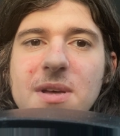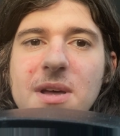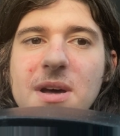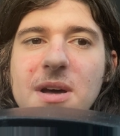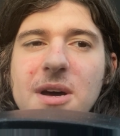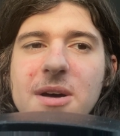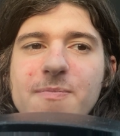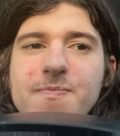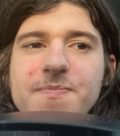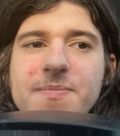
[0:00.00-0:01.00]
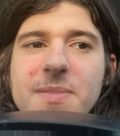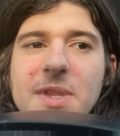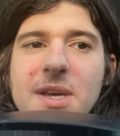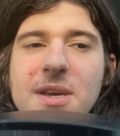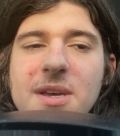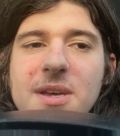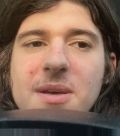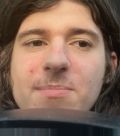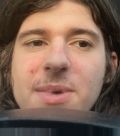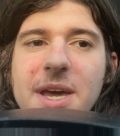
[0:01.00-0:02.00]
But
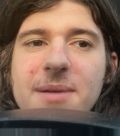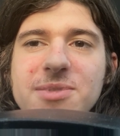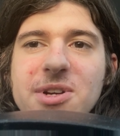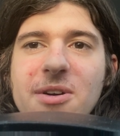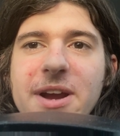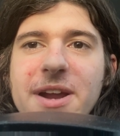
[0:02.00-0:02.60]
yeah, I'm sorry.